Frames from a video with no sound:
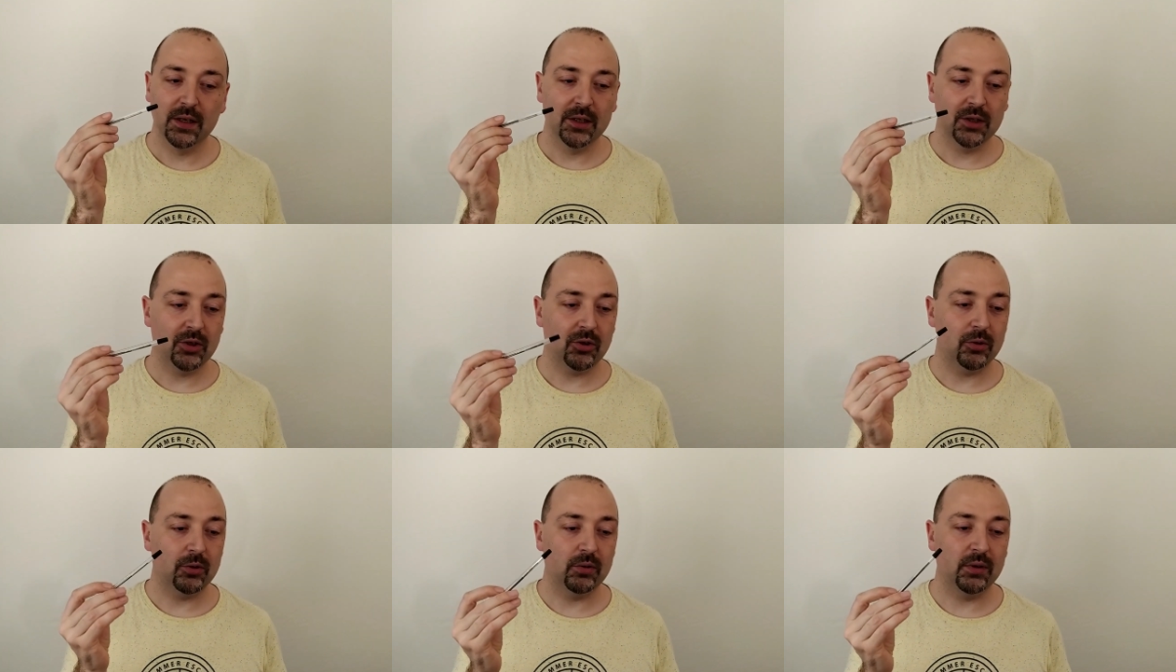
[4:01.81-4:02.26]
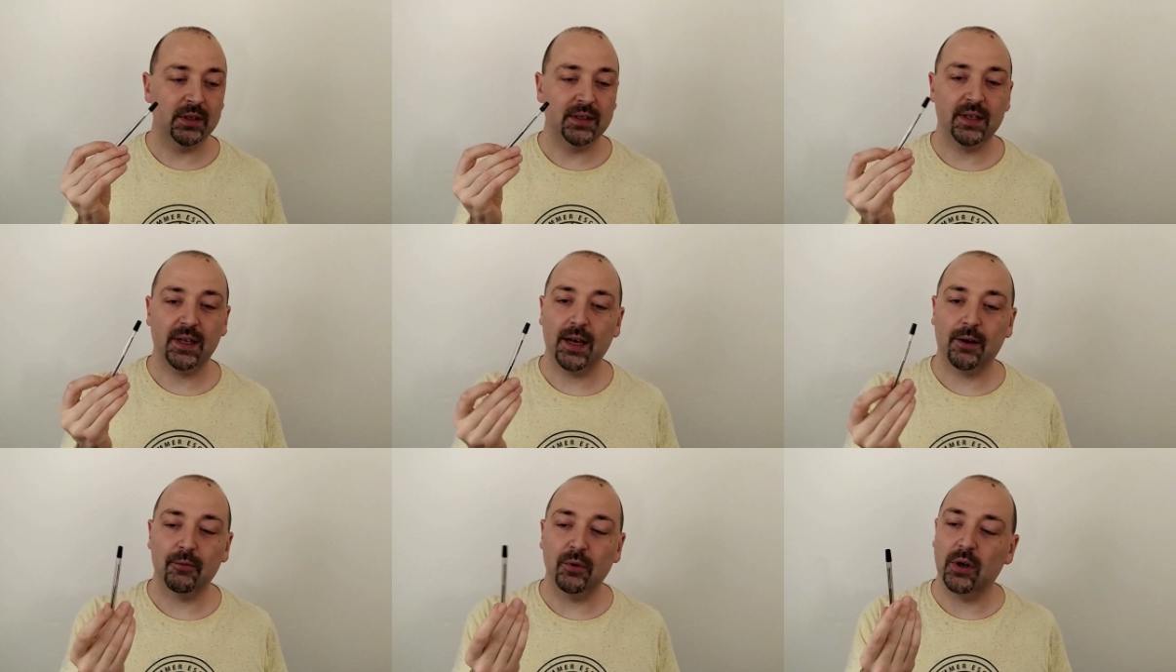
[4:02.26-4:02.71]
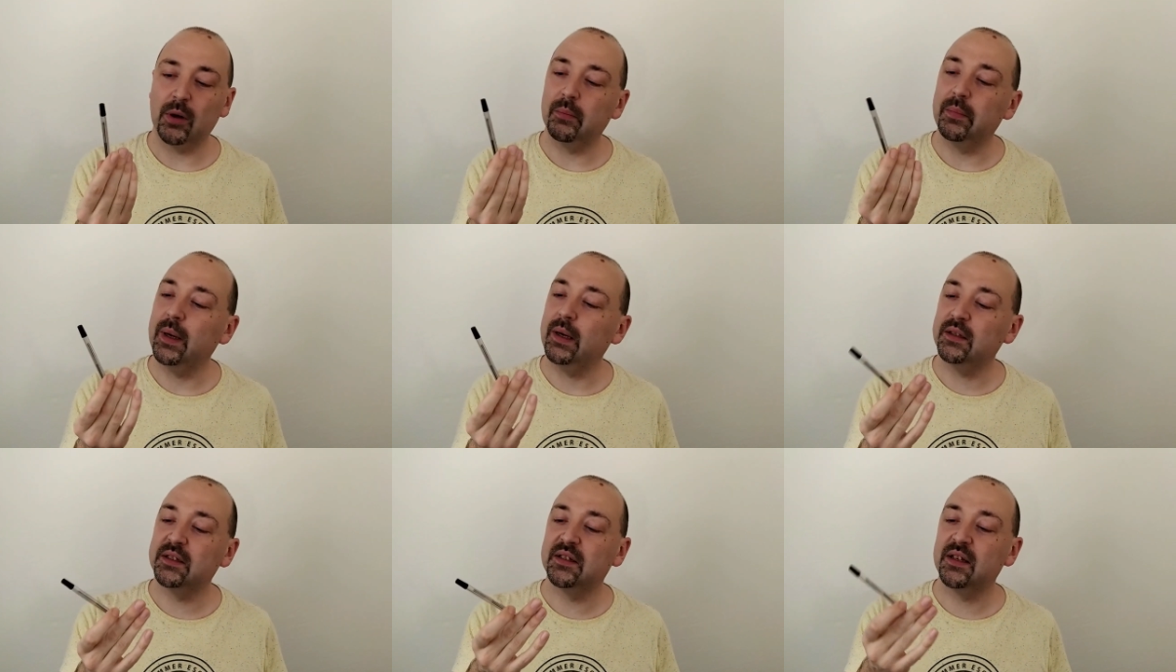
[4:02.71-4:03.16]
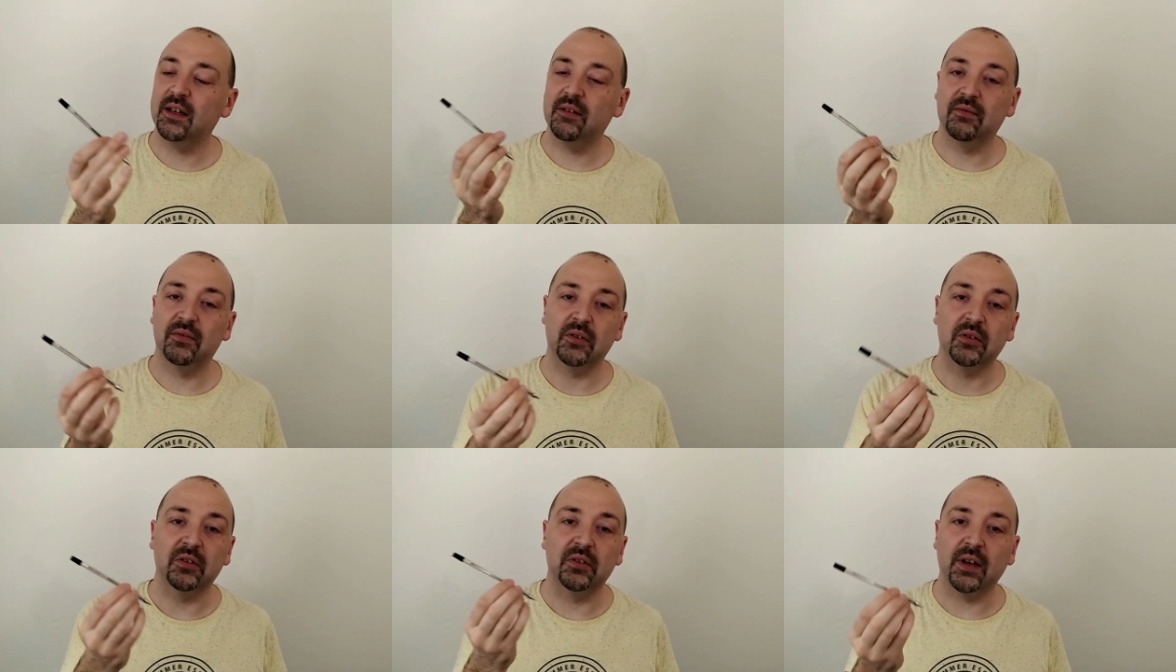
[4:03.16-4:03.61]
So let's say I want to sell
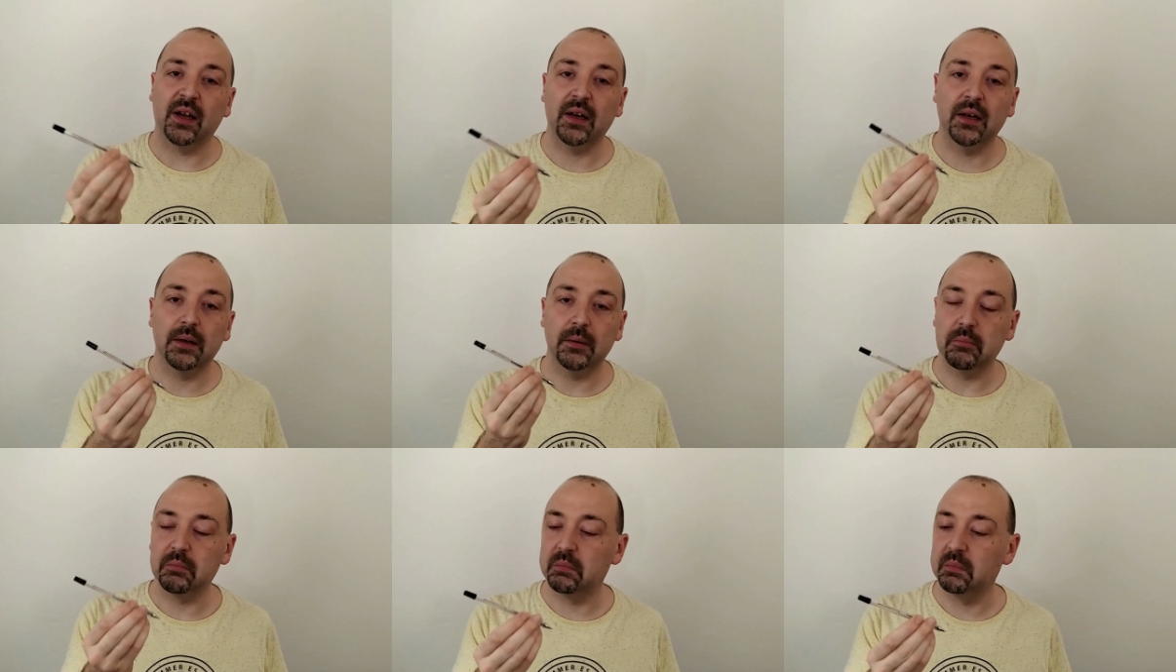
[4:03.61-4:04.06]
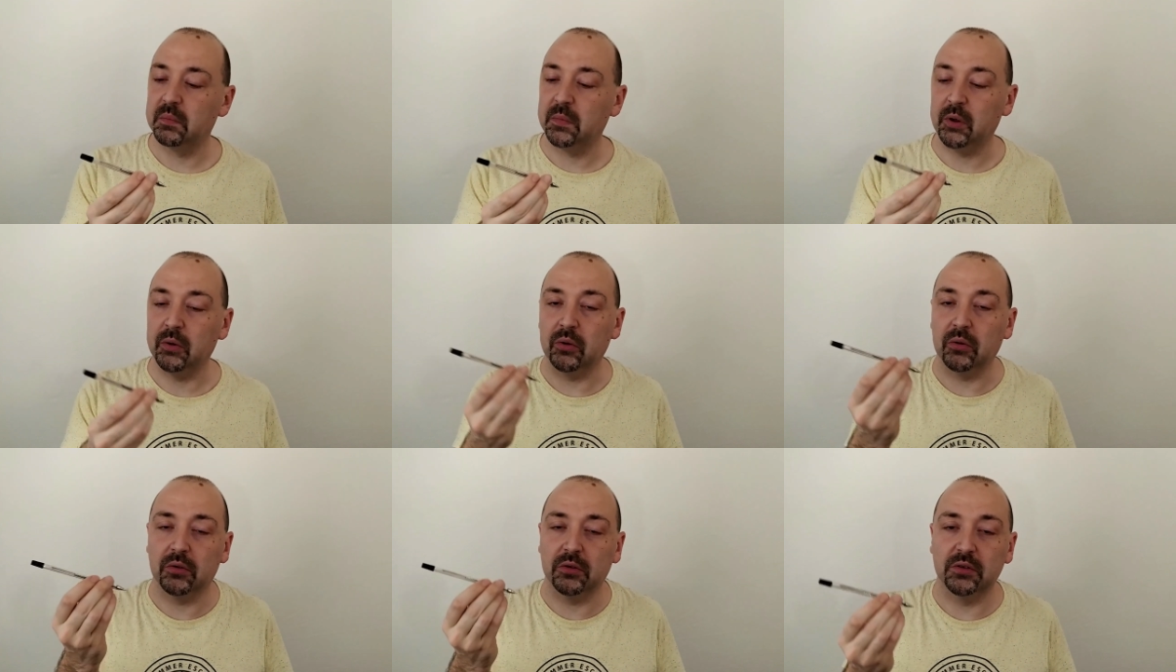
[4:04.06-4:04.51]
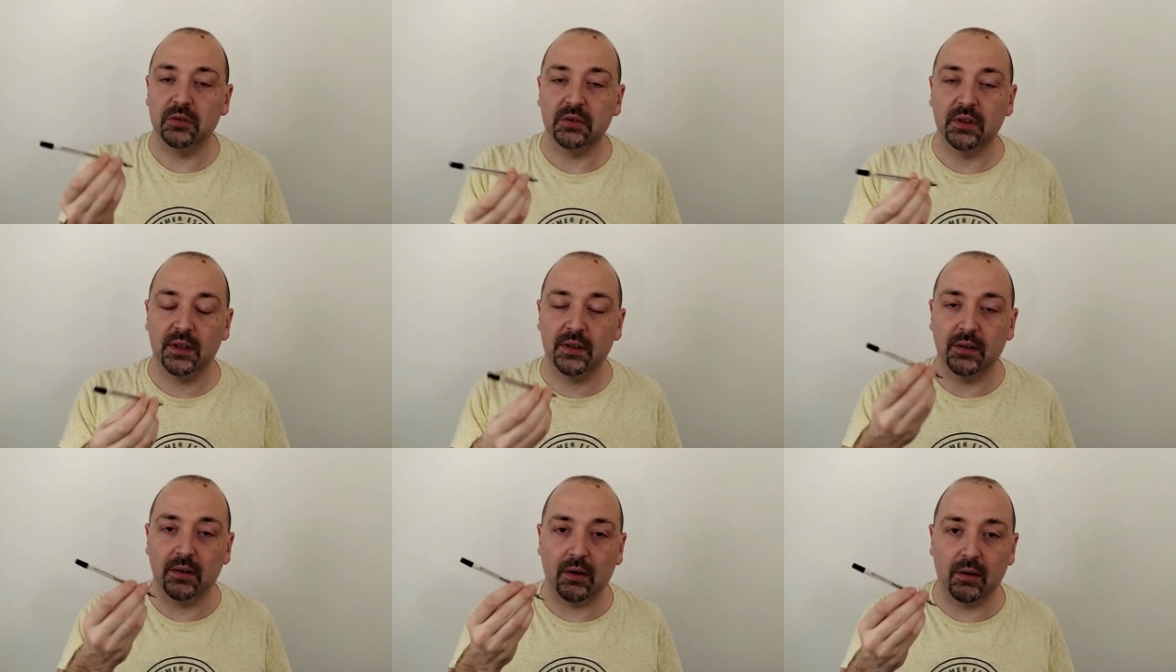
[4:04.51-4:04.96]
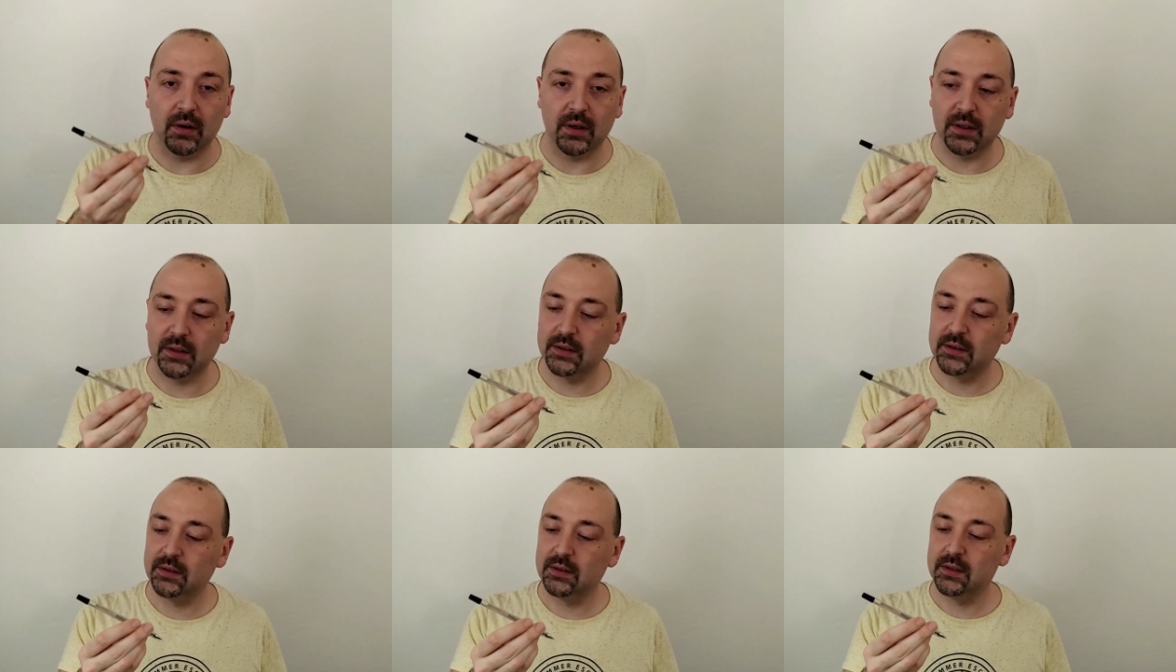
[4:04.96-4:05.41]
for 10 euros,
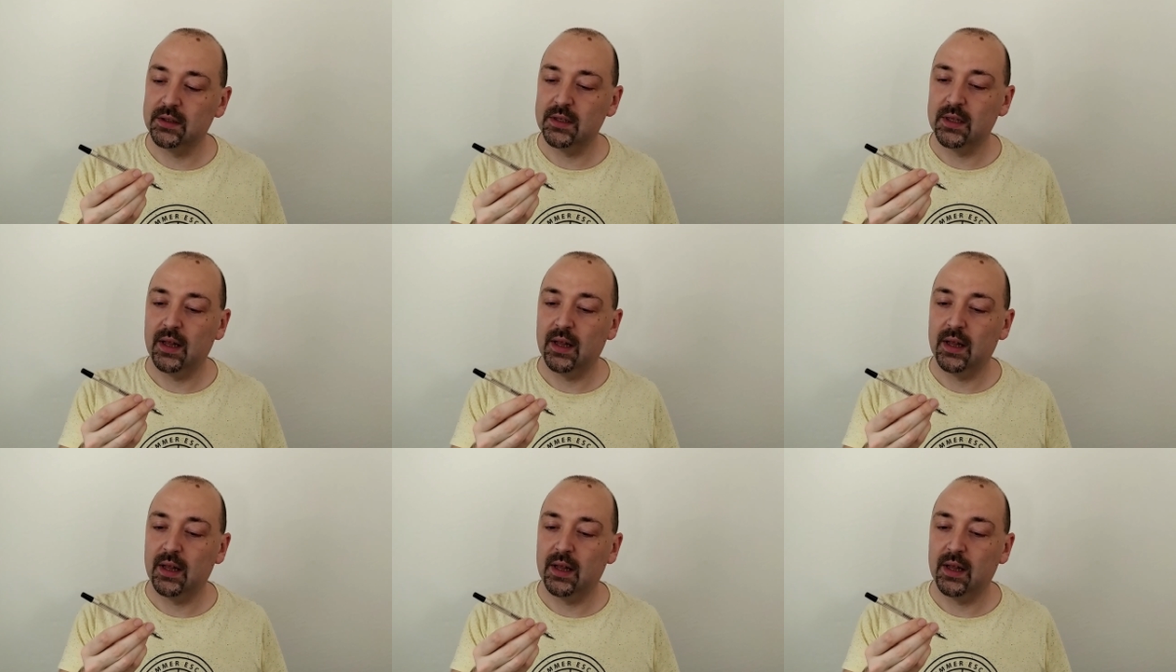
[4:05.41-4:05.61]
$10.